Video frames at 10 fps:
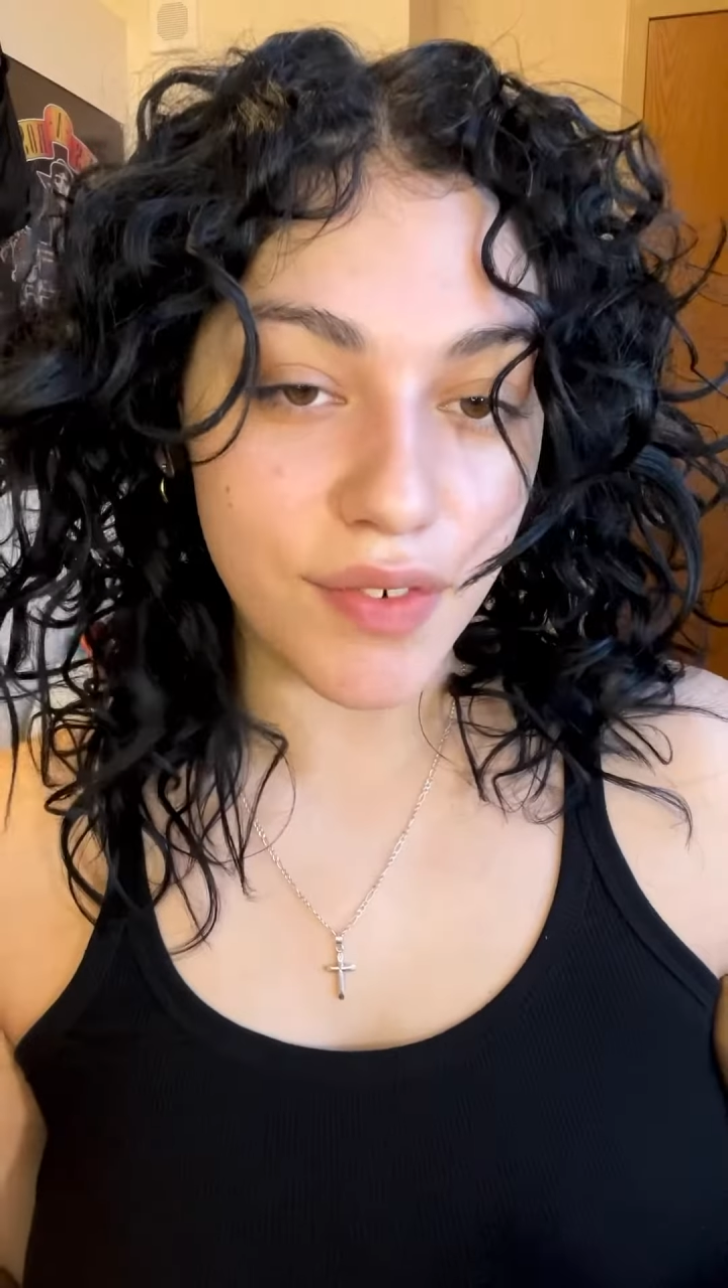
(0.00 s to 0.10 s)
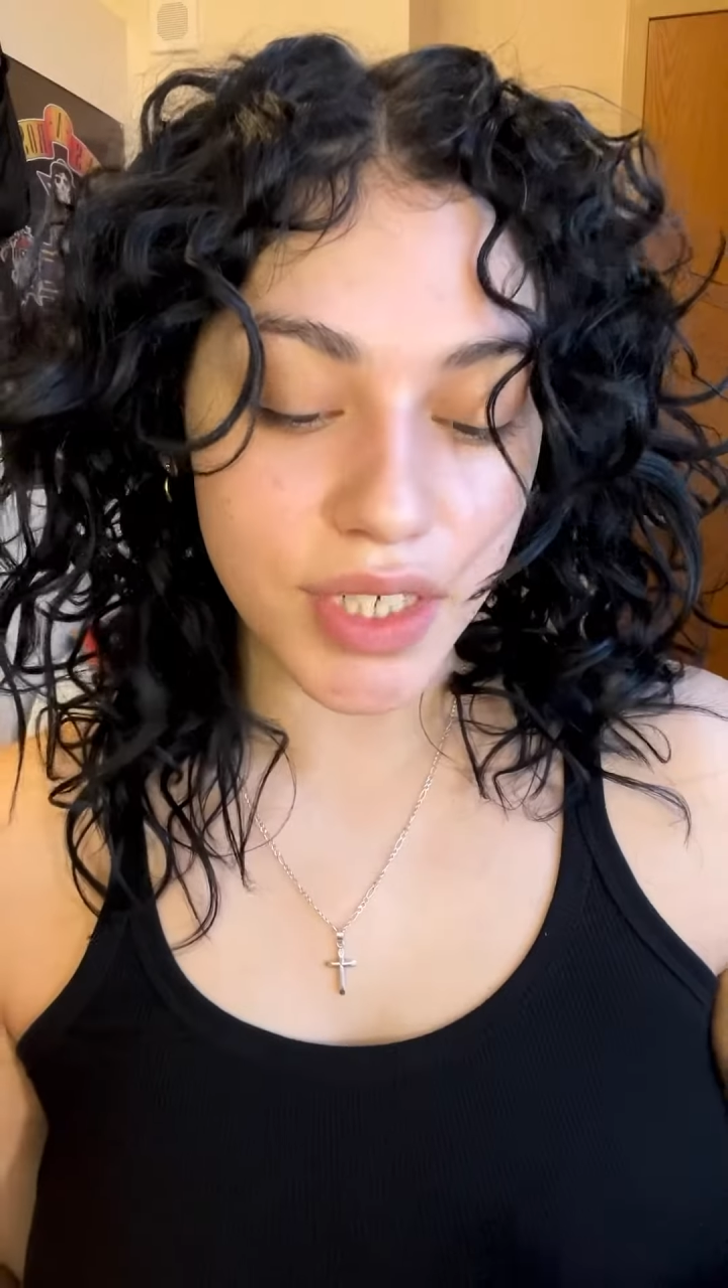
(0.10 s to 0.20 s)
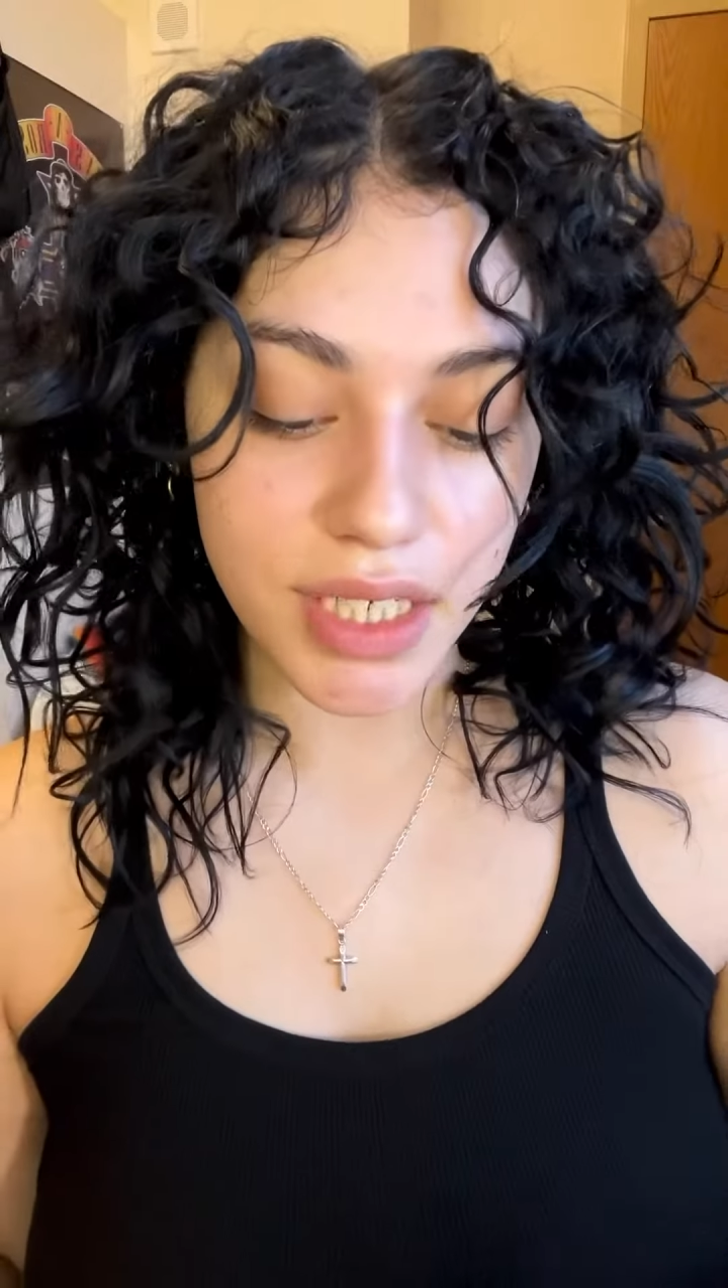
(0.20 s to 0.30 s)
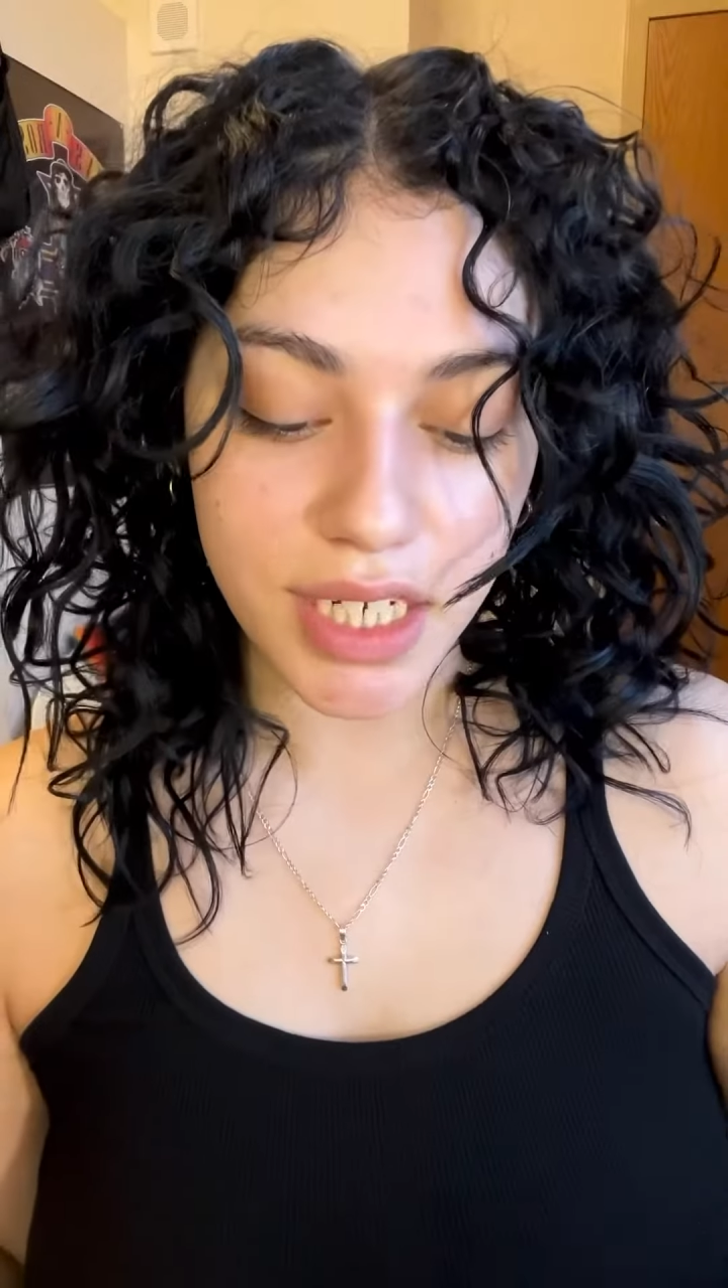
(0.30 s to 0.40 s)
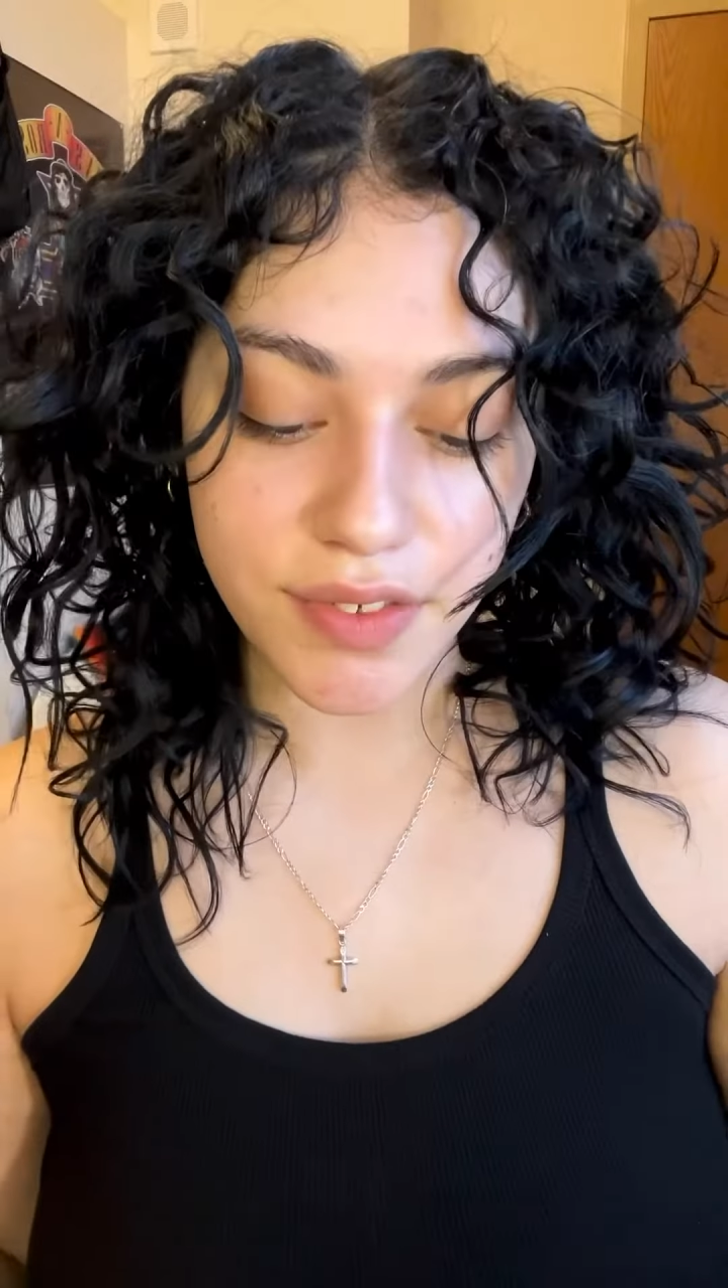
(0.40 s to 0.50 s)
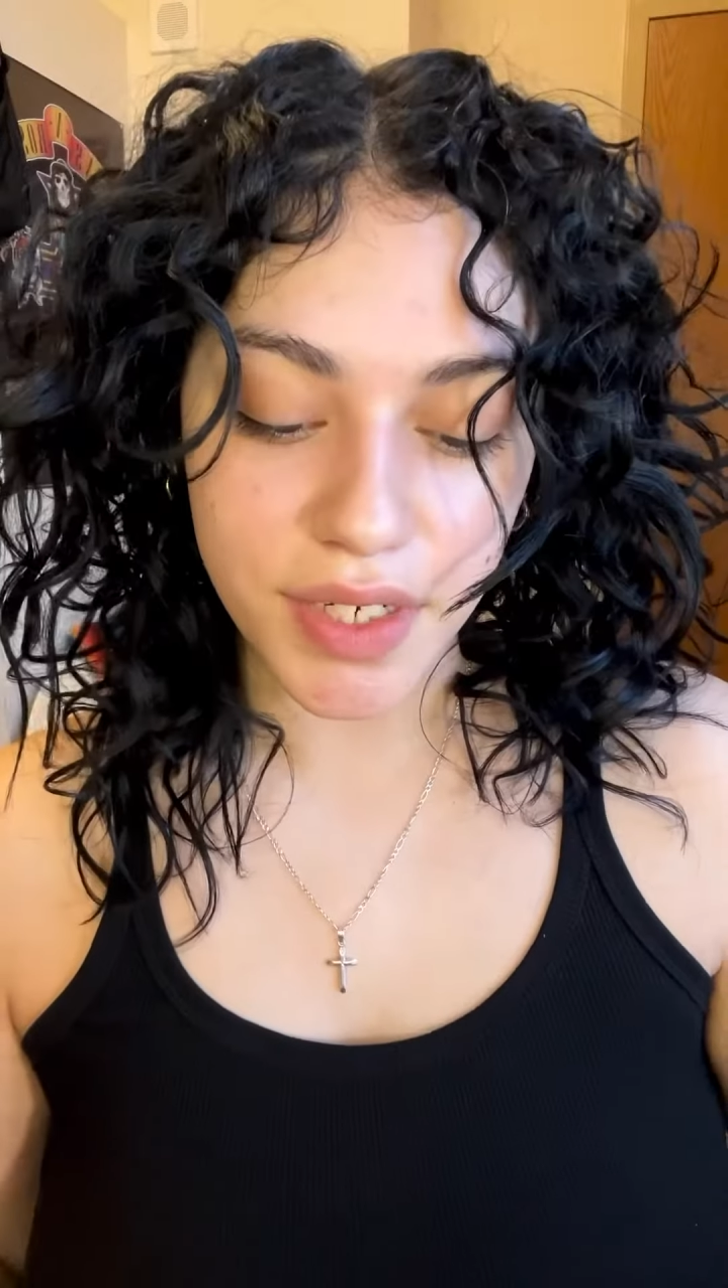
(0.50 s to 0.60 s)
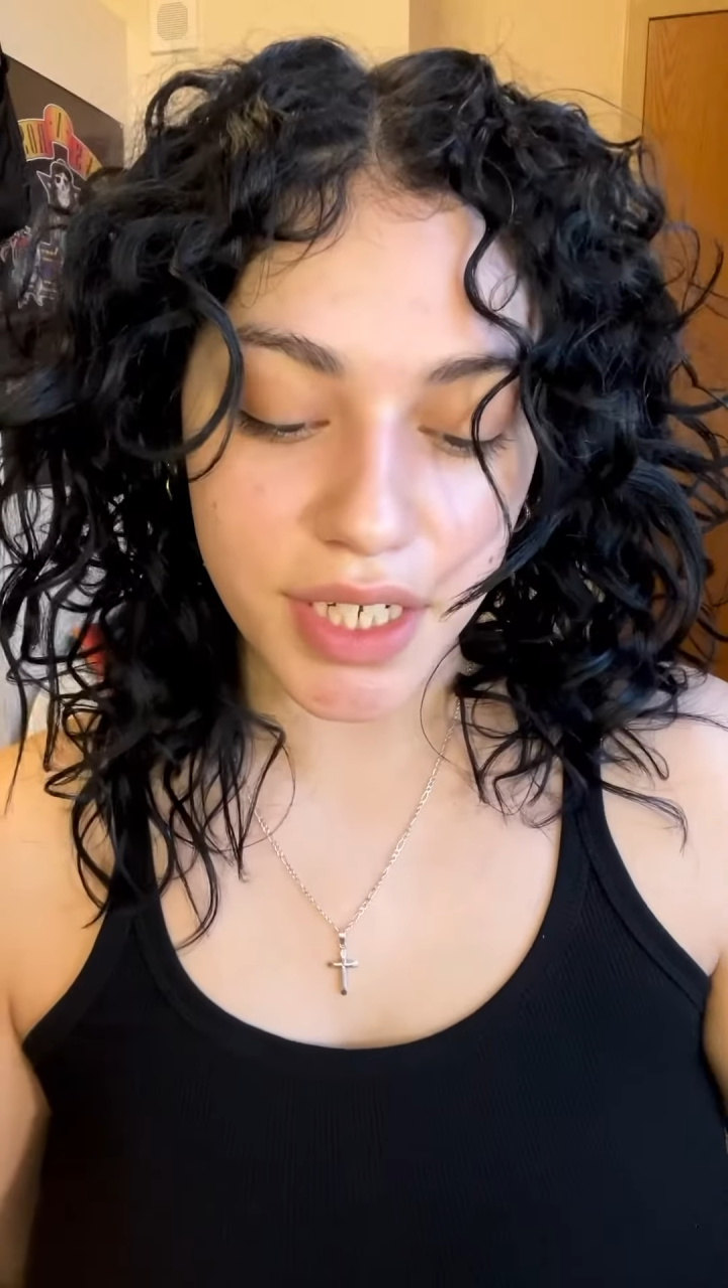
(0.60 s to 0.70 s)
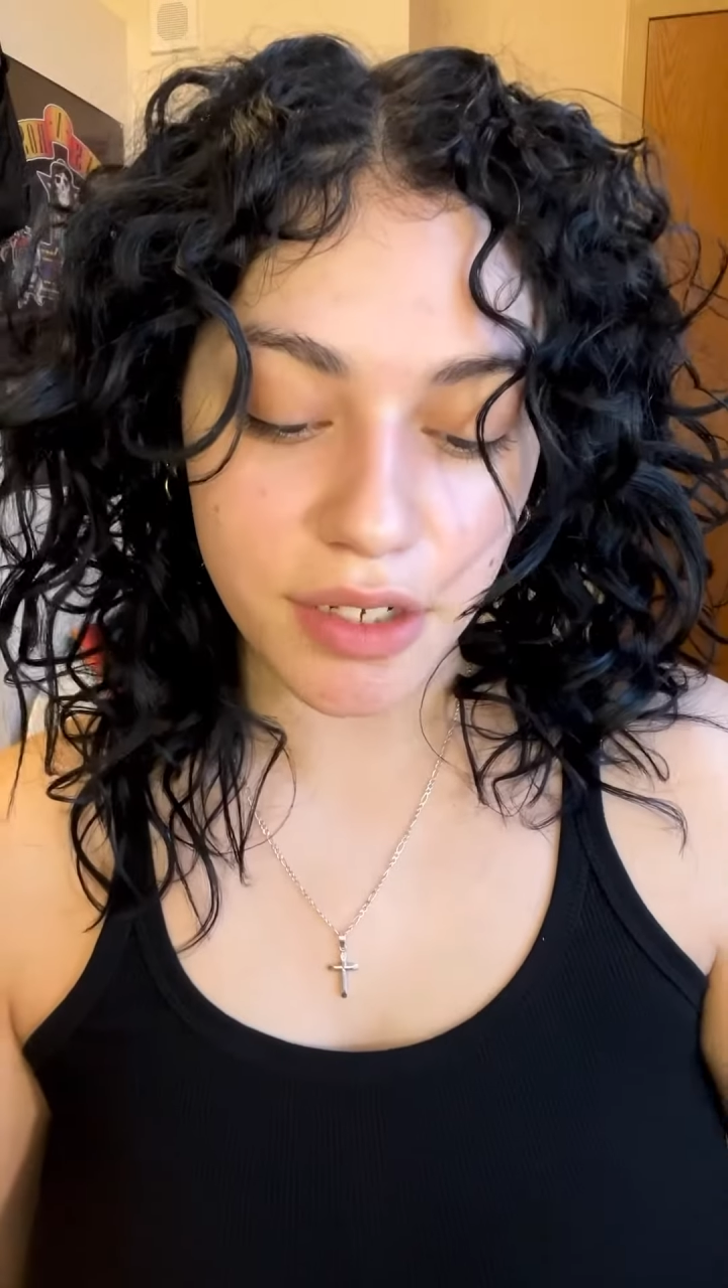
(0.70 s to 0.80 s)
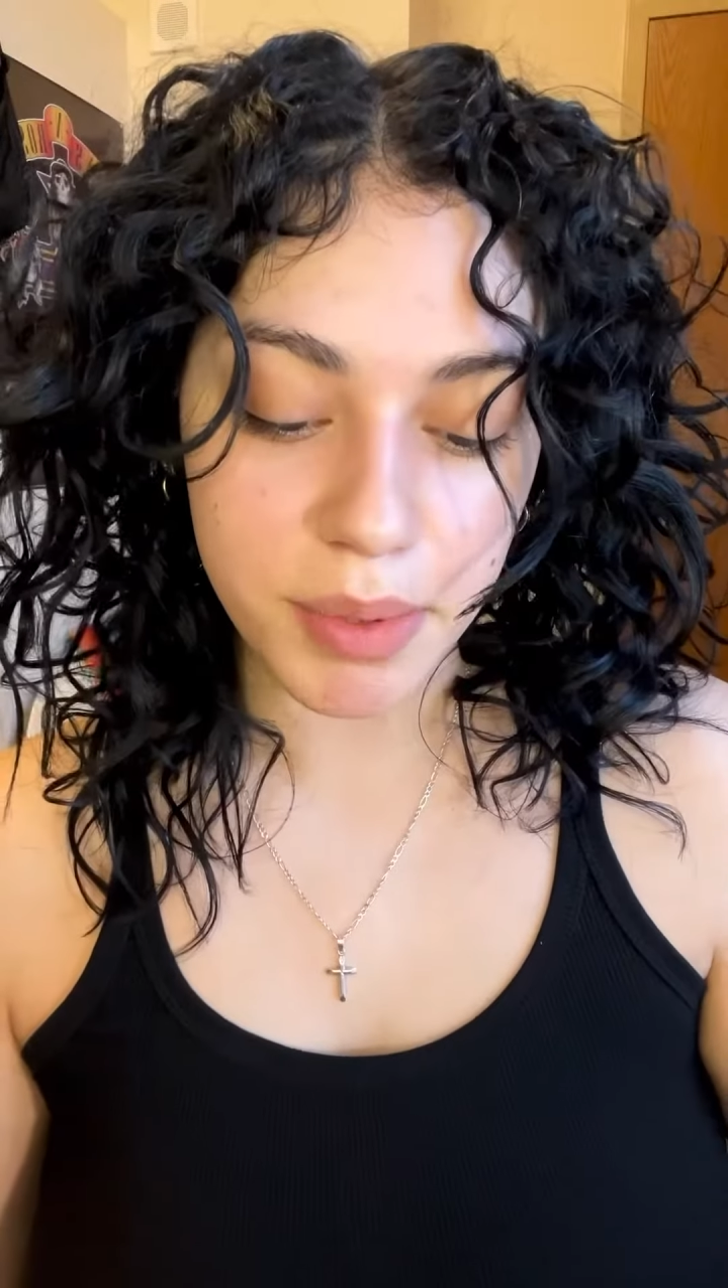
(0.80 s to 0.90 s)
for today's video